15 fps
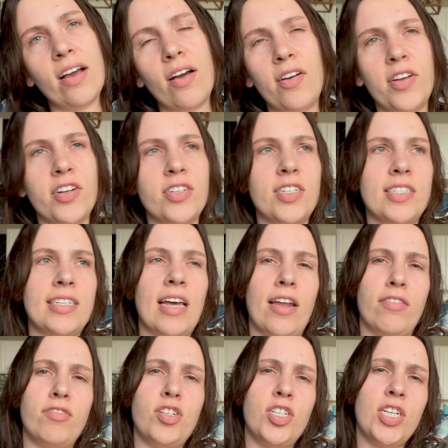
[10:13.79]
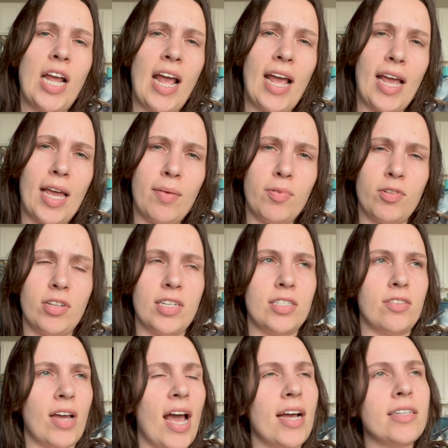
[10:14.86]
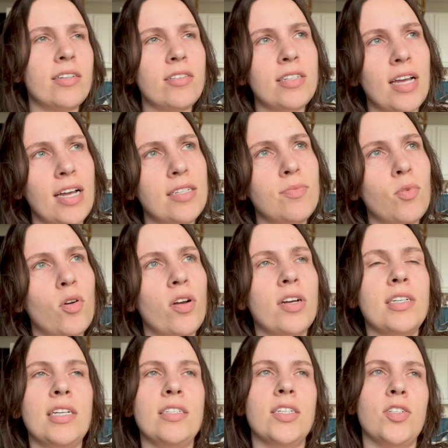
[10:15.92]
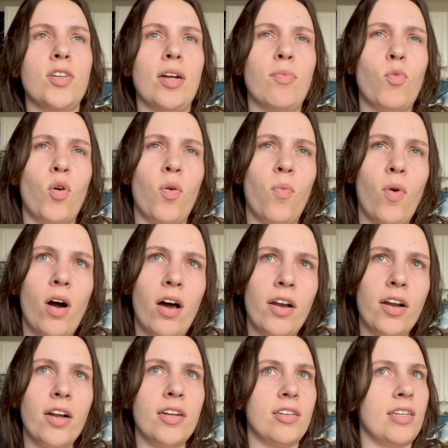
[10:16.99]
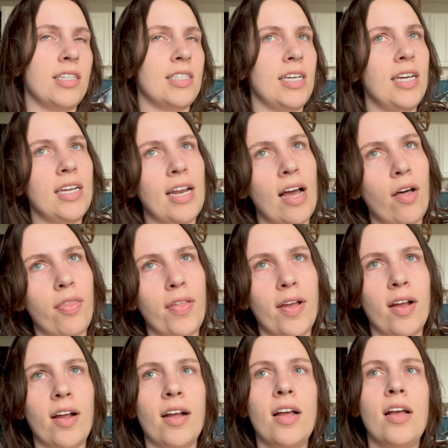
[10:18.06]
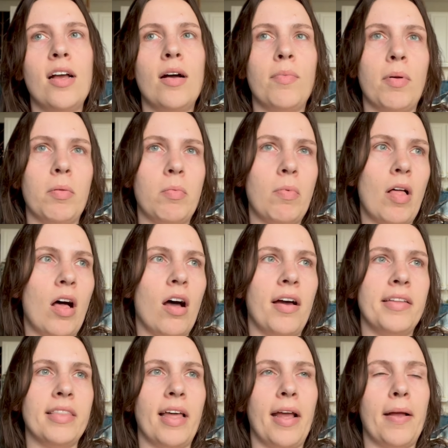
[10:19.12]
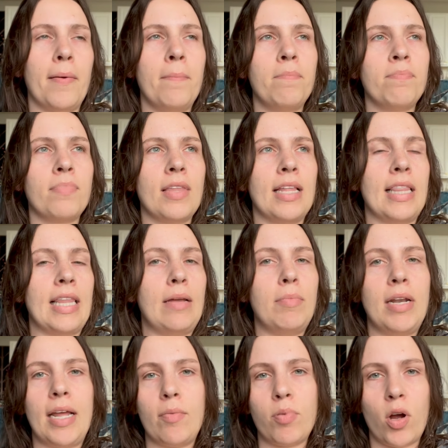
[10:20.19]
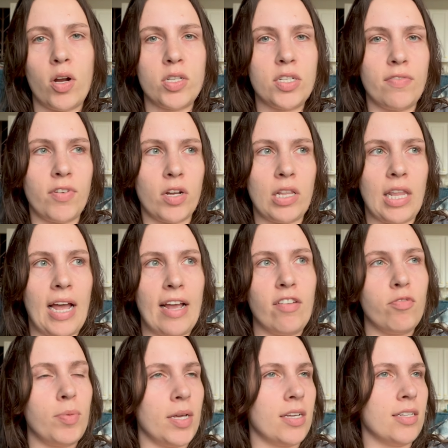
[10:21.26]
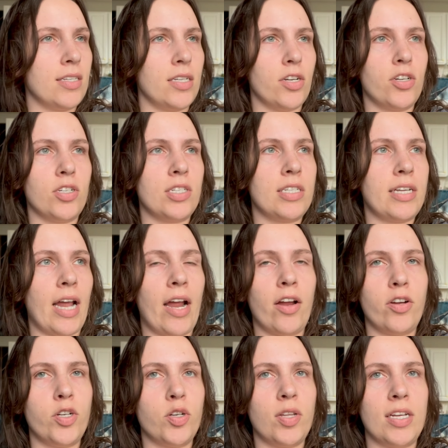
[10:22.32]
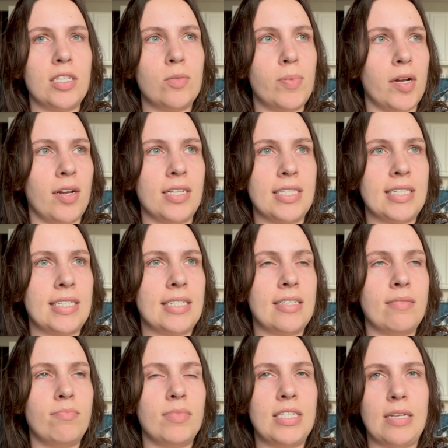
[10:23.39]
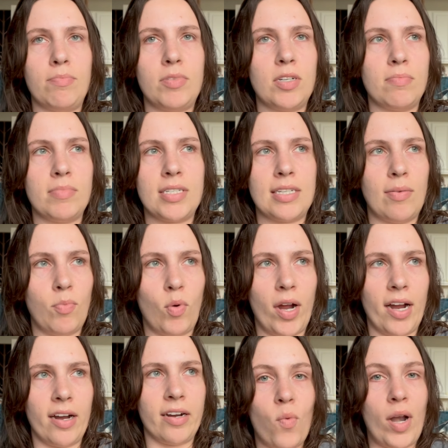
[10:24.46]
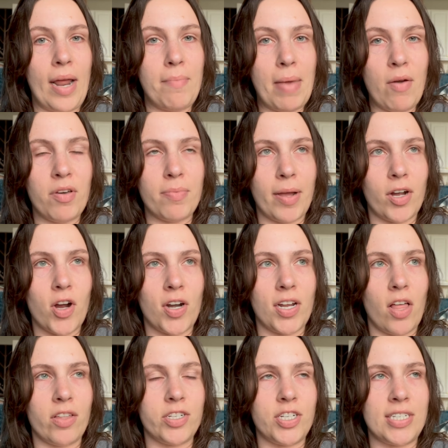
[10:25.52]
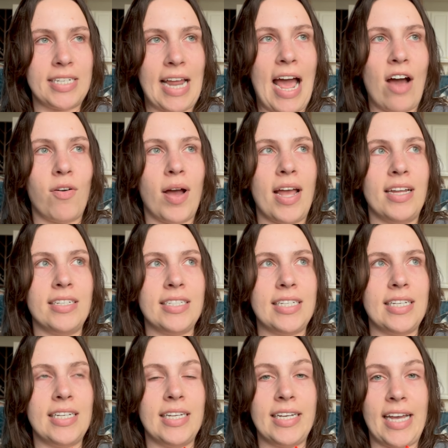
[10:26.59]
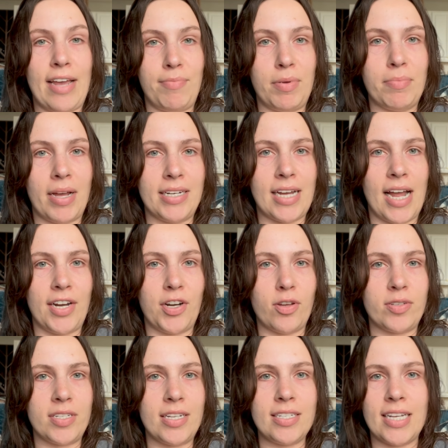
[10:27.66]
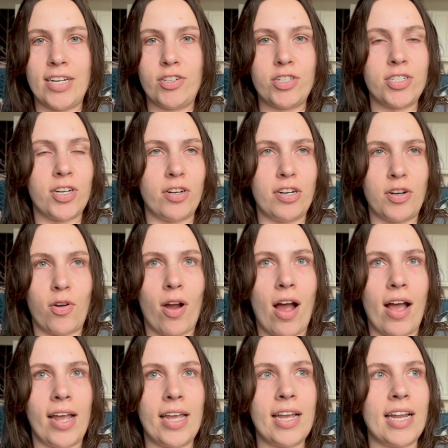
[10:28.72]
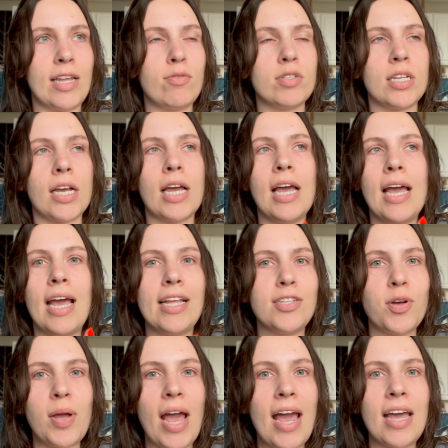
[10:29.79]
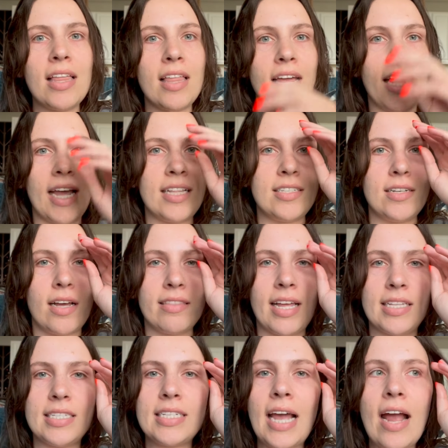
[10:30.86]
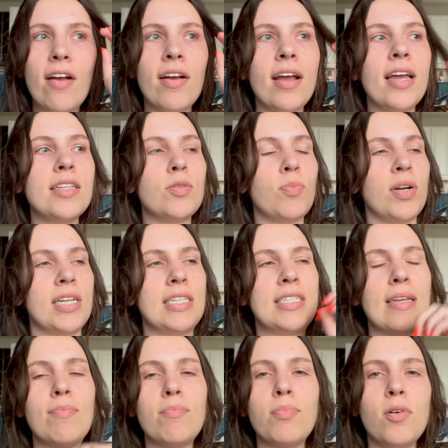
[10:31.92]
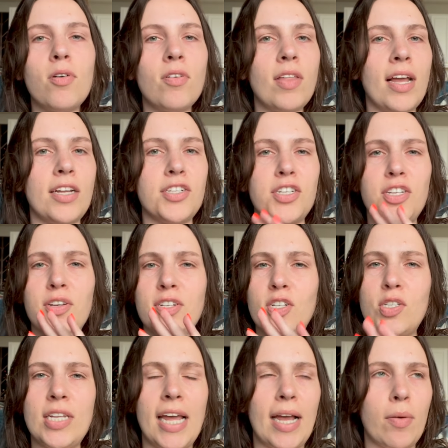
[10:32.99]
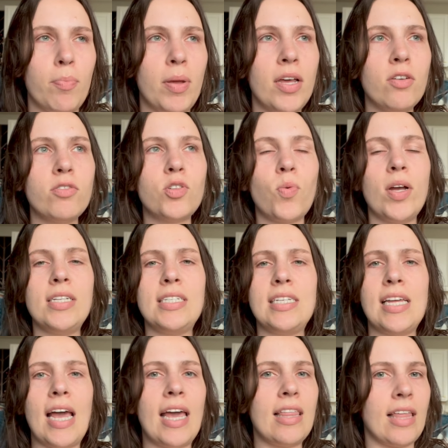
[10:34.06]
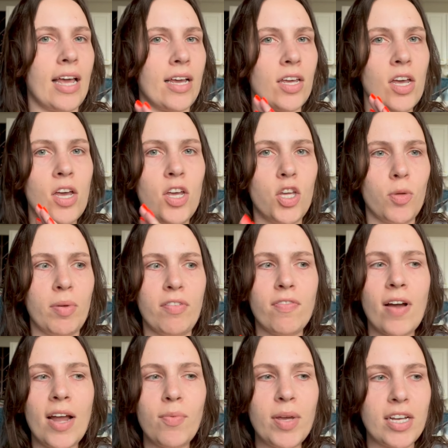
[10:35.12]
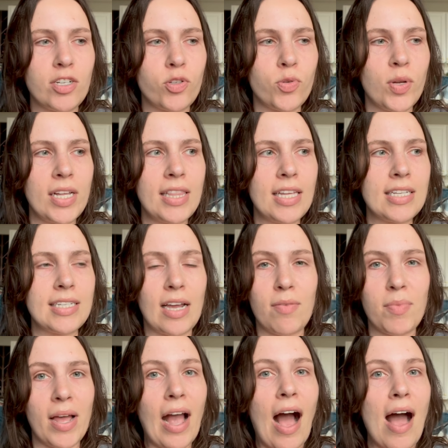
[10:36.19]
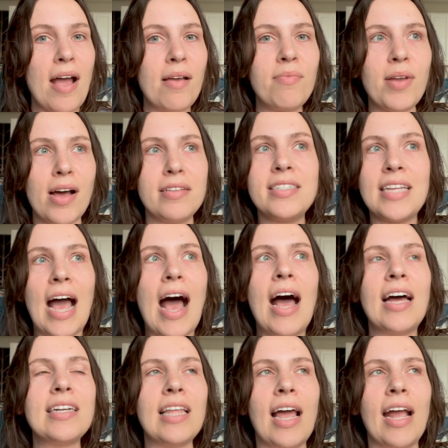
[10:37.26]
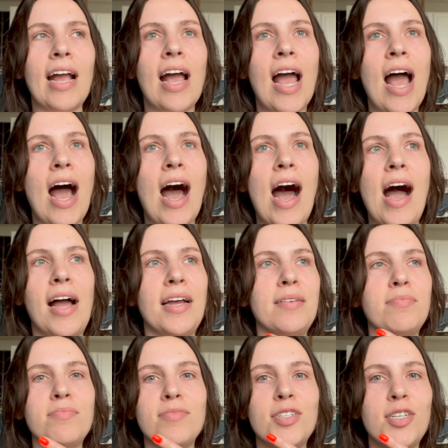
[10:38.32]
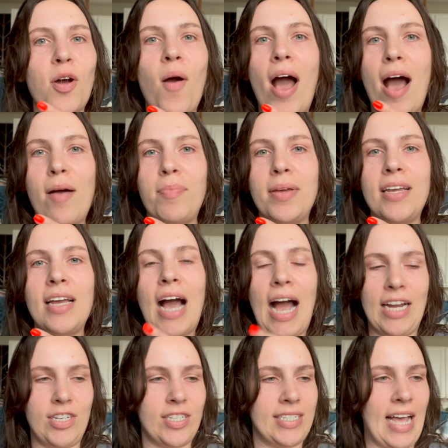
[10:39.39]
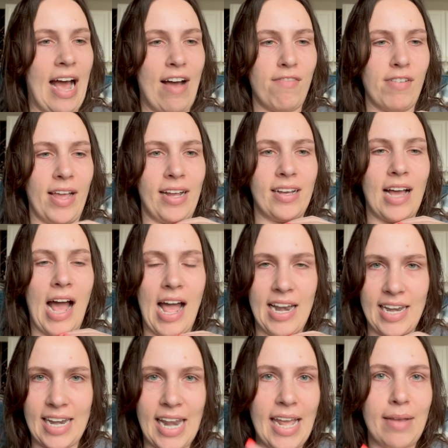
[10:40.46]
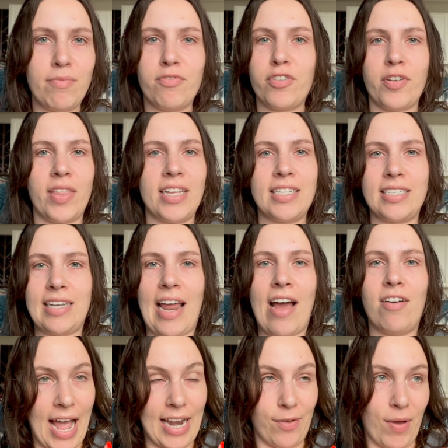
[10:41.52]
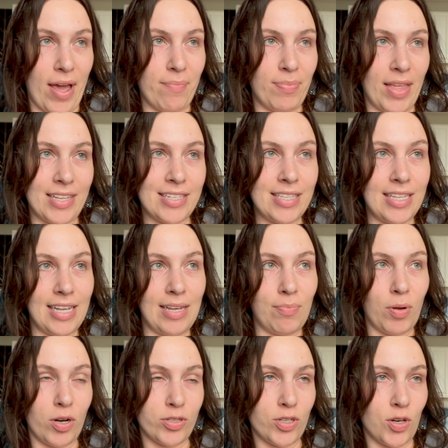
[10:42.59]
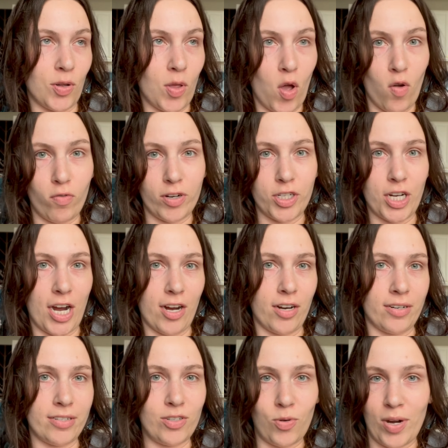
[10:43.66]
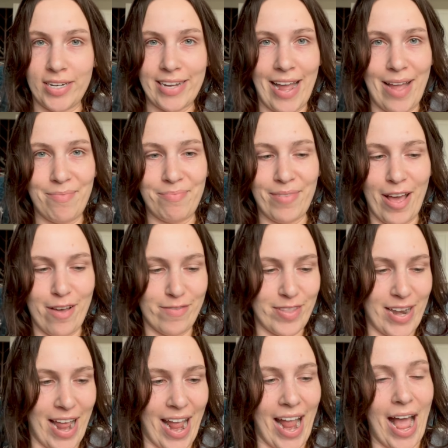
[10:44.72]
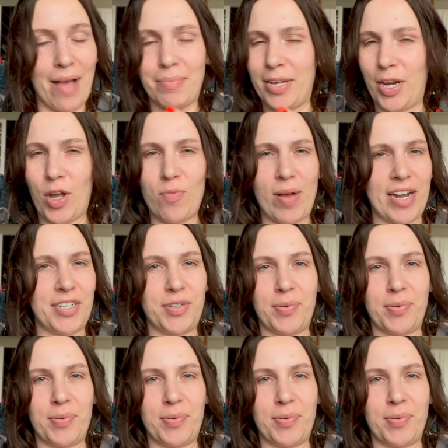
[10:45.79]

Oh, you're just out of shape. You need to exercise more. You need to drink more water. You need to eat healthier, blah, blah, blah. And like limiting parts of your life because you're scared you'll experience symptoms somewhere. When I met with my cardiologist now and he gave me my diagnosis, I just started crying and he was like, it's okay. Like, it's not that scary. It's pretty simple. Like, you can just take a pill twice a day. Like, you'll be fine. We can treat this. I'm like, I'm not sad. Like, I'm so happy. I just have like a name for this now. Anyway, that's the personal overshare story time of the day. I'm gonna go back to